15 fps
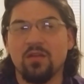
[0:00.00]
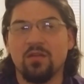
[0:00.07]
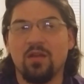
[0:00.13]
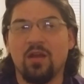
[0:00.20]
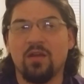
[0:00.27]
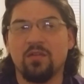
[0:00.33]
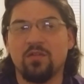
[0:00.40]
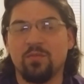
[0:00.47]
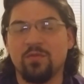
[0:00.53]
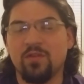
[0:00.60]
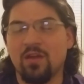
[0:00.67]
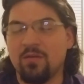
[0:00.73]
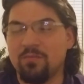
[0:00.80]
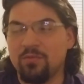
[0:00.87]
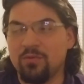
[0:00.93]
Super
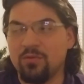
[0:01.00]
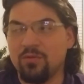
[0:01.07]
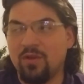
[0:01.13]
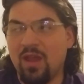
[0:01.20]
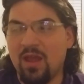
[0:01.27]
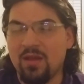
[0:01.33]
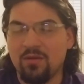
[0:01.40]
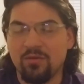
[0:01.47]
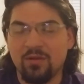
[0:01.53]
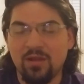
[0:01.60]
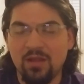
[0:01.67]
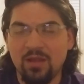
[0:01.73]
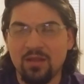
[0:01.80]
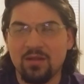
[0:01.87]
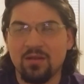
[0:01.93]
Saiyan Blue
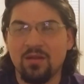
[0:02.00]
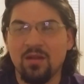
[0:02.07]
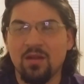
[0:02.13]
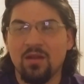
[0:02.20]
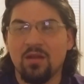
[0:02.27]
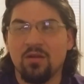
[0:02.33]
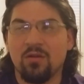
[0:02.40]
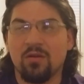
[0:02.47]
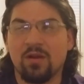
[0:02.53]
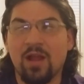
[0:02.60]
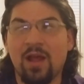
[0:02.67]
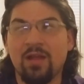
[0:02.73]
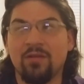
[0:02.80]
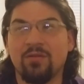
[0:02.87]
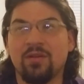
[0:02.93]
Kaioken, or
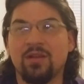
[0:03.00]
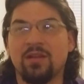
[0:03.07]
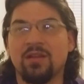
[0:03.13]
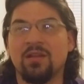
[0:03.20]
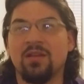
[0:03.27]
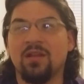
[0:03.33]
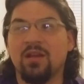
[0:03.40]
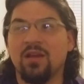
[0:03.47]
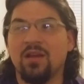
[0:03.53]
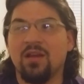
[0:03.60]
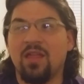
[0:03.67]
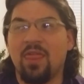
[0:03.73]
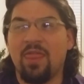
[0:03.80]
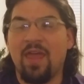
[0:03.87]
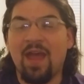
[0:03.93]
Kaioken,
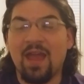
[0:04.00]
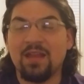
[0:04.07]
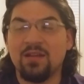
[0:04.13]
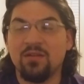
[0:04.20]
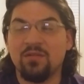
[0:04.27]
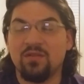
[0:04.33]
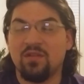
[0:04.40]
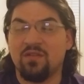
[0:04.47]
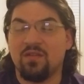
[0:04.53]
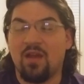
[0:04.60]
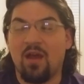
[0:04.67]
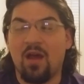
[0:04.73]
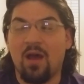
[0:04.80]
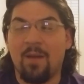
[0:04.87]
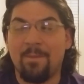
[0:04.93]
that uses
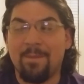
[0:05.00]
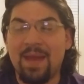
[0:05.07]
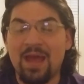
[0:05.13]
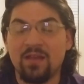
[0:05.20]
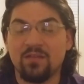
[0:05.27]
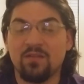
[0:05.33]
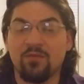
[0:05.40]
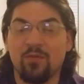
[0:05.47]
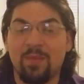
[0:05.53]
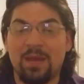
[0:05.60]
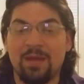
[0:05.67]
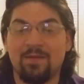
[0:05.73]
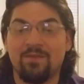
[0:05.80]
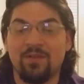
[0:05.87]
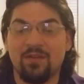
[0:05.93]
a massive
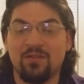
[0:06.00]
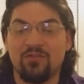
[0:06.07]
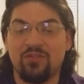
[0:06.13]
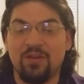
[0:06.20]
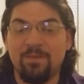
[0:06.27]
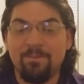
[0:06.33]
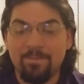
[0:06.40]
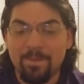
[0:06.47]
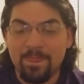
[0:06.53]
amount of energy.